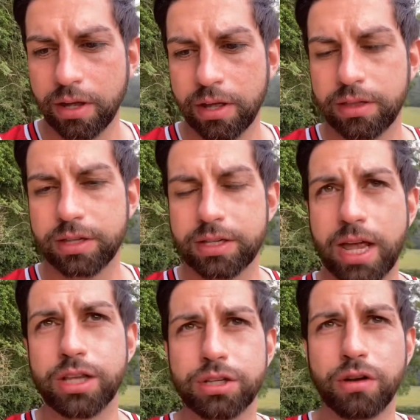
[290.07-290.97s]

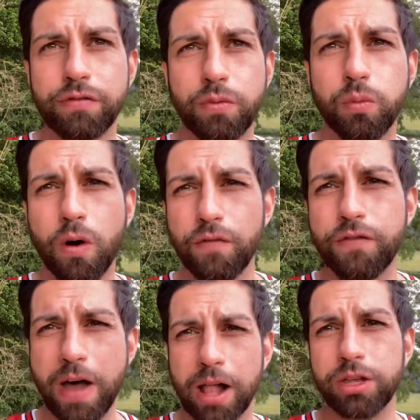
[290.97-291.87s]
sense of what
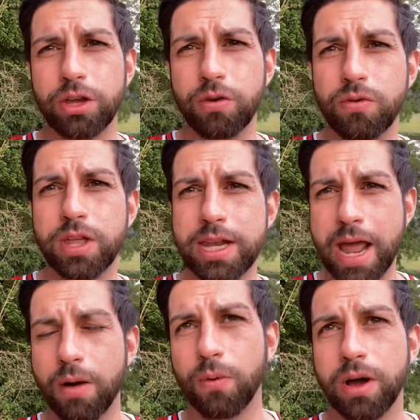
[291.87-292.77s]
value the
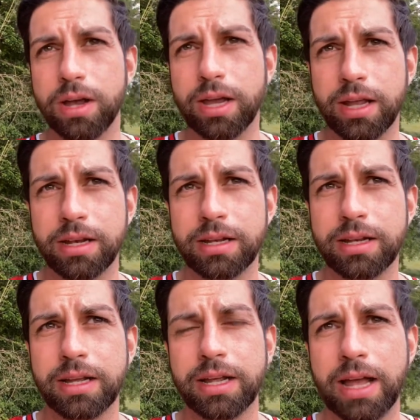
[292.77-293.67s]
networking
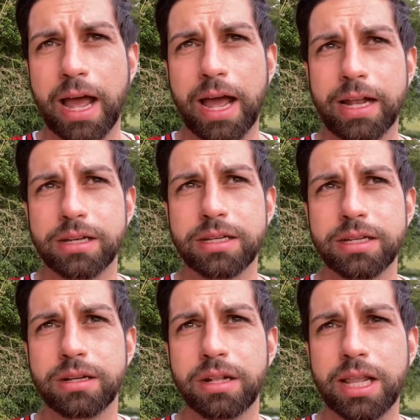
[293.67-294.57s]
and
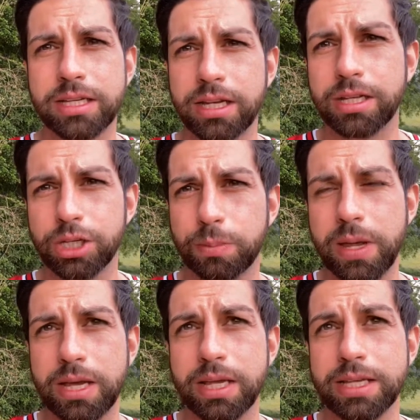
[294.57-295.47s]
listening to
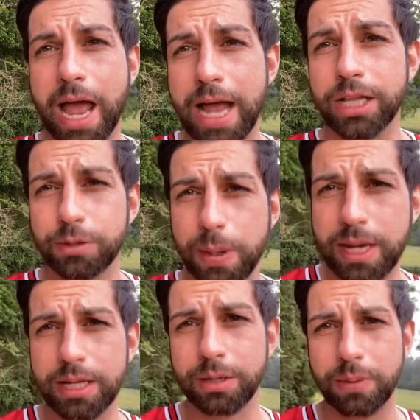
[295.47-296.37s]
speakers and
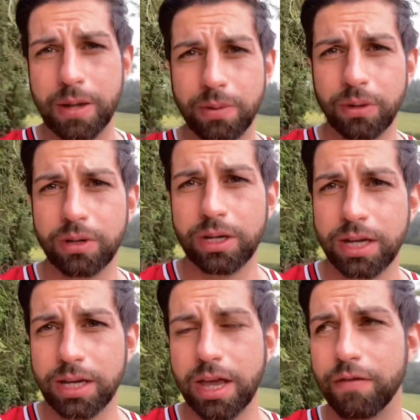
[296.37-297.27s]
speaking to people
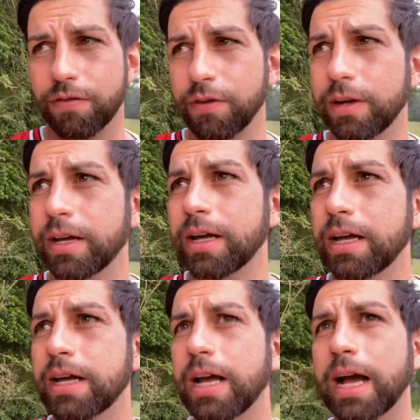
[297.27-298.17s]
can give.
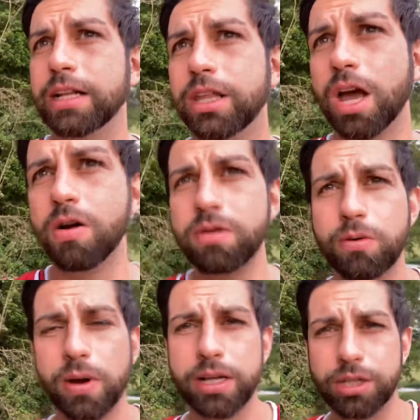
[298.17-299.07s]
And the only
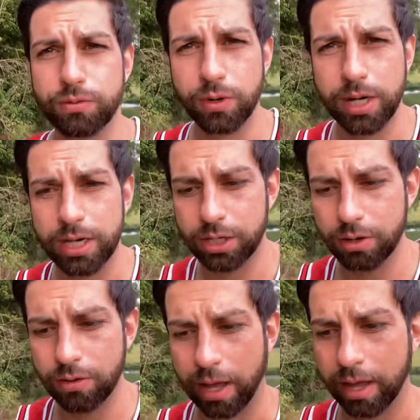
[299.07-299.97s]
way to really
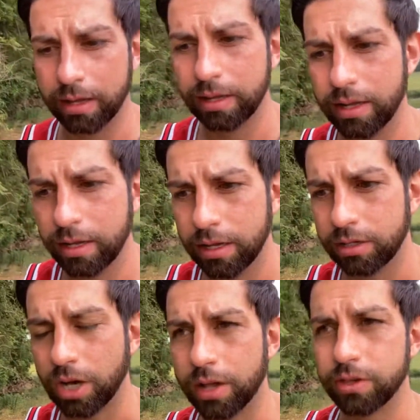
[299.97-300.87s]
do that
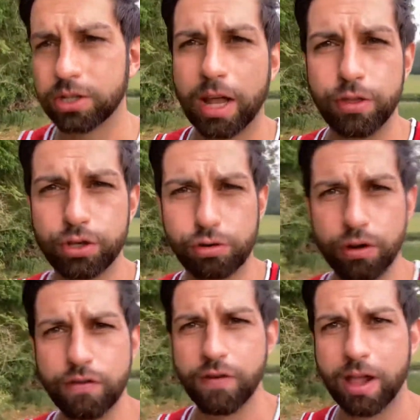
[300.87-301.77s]
to understand the
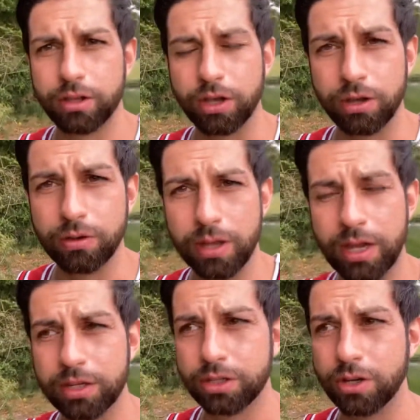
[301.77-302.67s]
true value
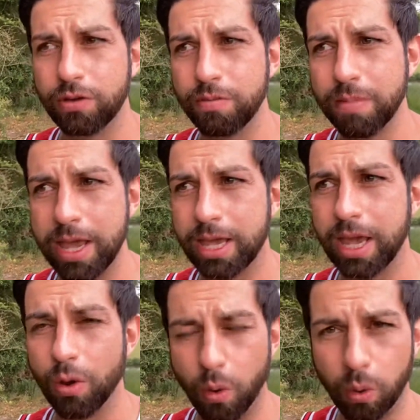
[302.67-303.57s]
is to make
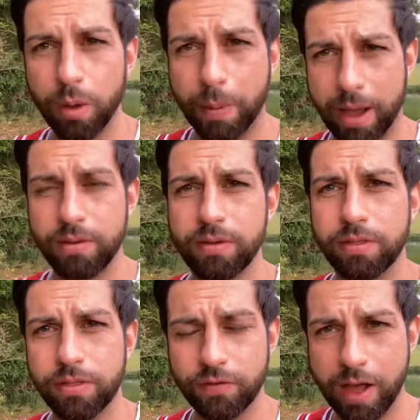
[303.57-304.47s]
it all about
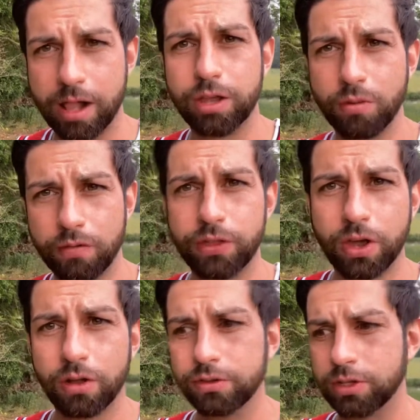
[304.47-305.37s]
the value of the
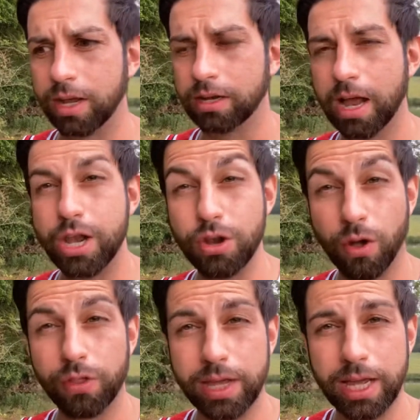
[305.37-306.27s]
content and
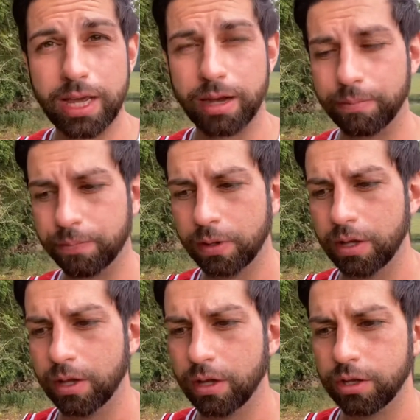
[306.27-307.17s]
not the income.
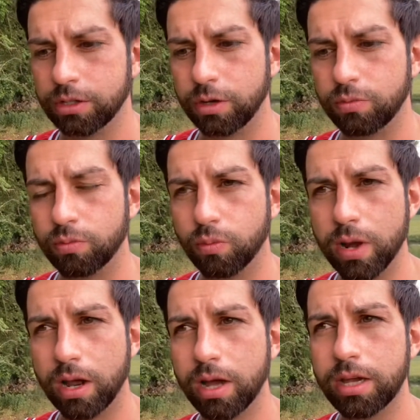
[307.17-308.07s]
So
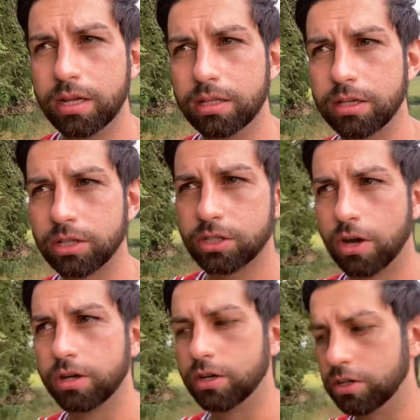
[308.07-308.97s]
when I
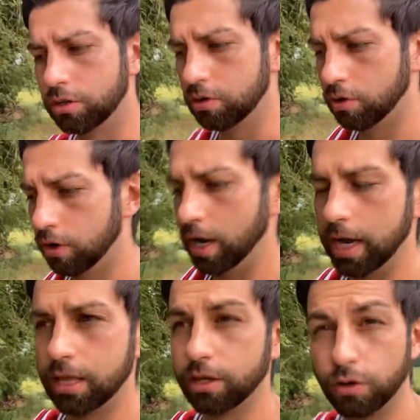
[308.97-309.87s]
decided to
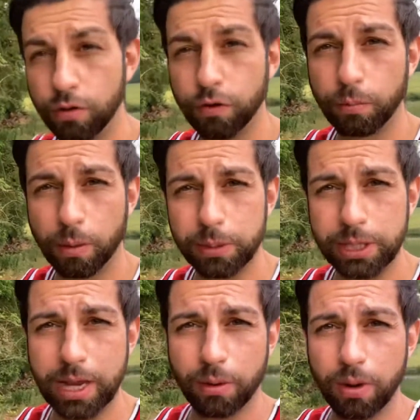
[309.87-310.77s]
create the Norfolk Property
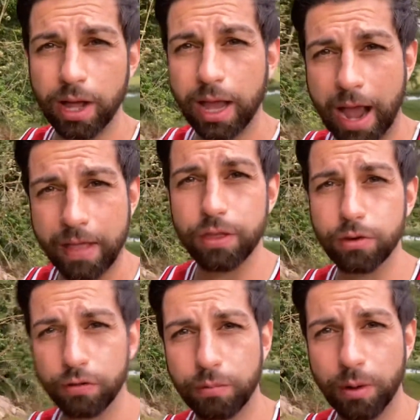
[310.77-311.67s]
Network and the
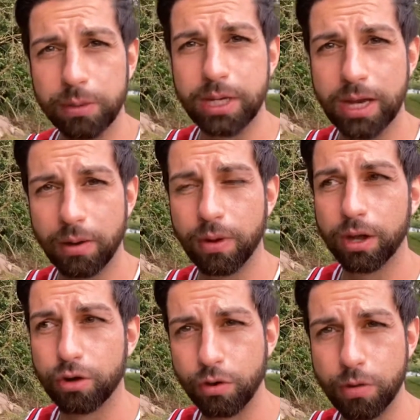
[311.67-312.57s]
Norfolk Property
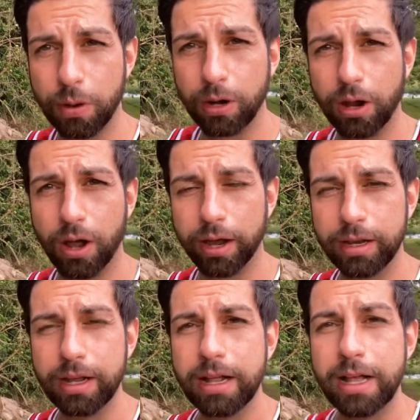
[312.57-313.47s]
Network Group
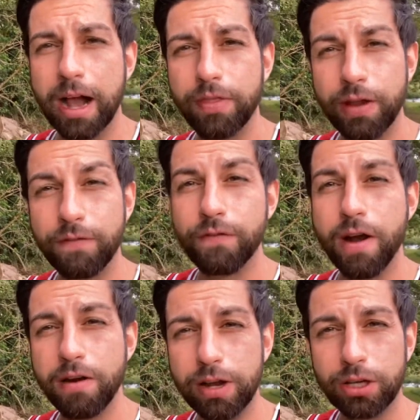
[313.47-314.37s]
online, and then
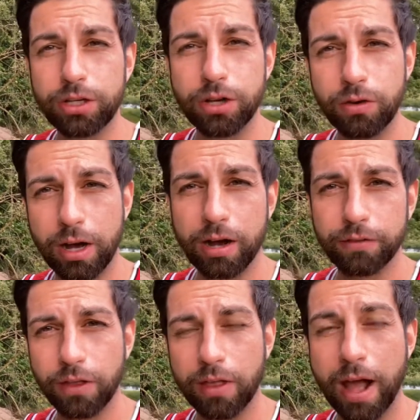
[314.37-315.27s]
very soon
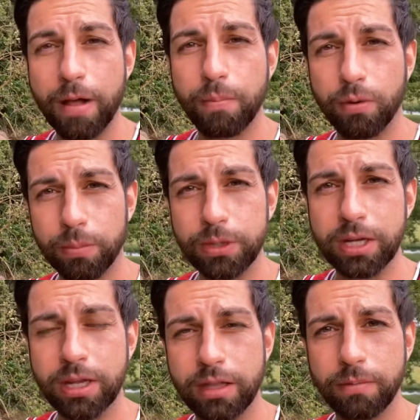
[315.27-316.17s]
after that,
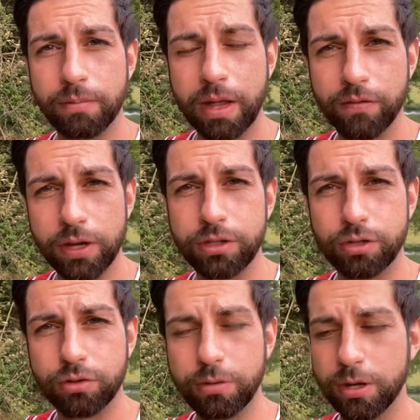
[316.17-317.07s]
Property Investors
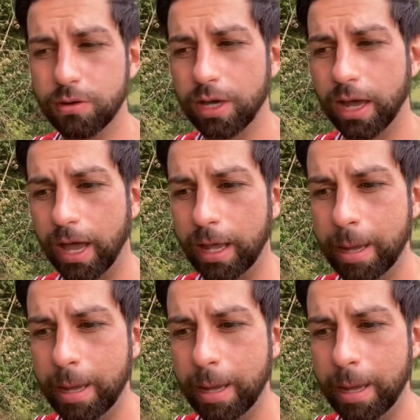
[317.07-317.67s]
Group UK,